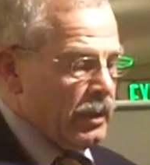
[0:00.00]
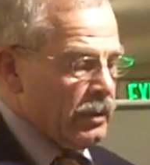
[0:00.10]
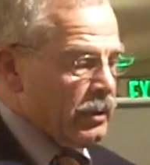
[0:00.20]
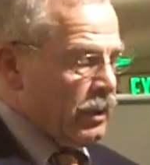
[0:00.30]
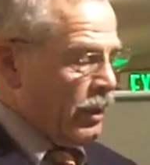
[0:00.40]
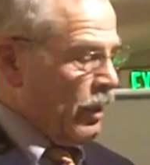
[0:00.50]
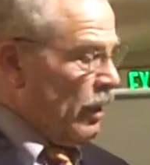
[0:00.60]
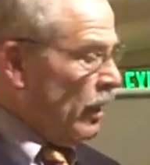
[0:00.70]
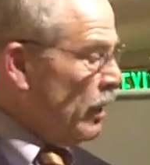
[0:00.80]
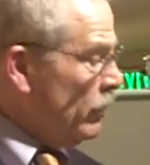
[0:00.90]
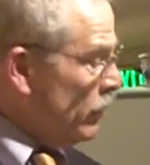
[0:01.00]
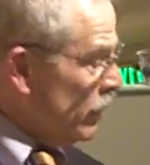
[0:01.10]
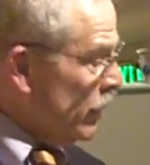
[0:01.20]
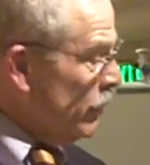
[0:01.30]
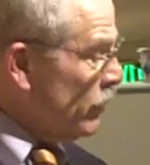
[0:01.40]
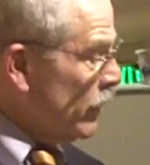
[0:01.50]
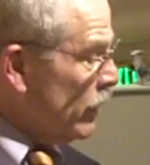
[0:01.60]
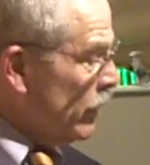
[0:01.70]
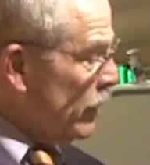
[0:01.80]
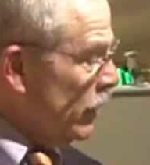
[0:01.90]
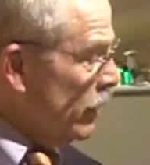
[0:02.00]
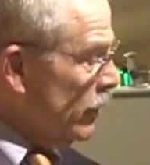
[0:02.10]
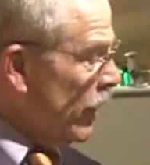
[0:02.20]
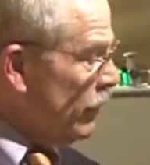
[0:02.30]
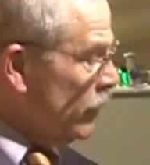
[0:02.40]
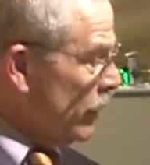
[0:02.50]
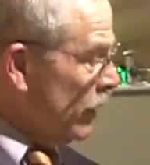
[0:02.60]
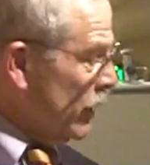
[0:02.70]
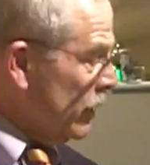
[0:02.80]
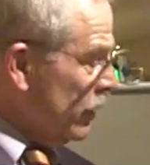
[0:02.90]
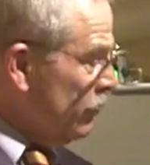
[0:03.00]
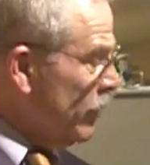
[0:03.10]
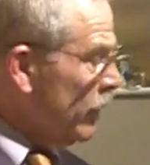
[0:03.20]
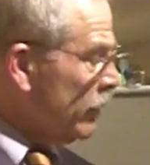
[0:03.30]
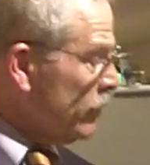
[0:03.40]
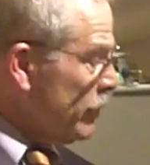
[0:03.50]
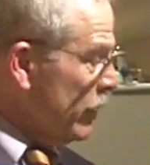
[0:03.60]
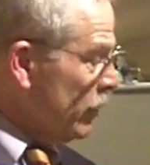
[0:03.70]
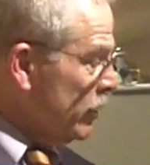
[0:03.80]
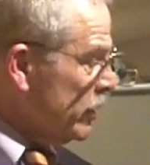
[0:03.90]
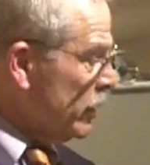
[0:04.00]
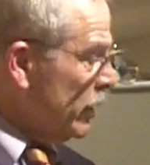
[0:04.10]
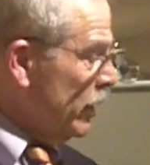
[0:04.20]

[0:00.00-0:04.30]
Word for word: and he would come because they have the Field of Remembrance,